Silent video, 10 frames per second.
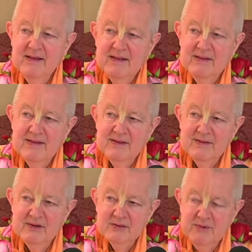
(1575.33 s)
the
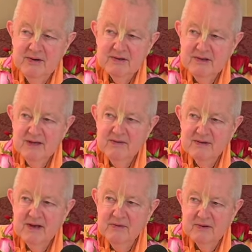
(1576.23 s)
spiritual life is not
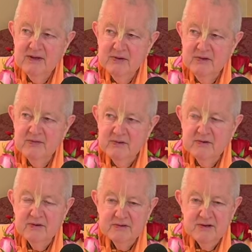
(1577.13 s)
really good for gross
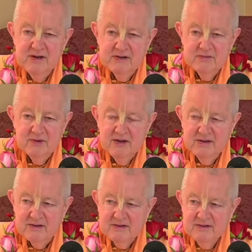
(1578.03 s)
national product
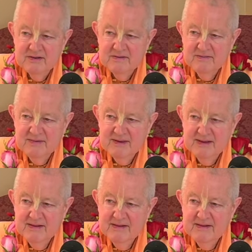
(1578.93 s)

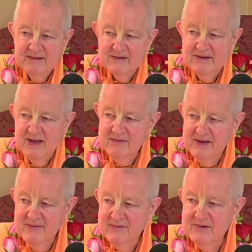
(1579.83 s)
because you have to have
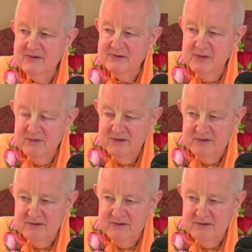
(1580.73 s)
consumerism.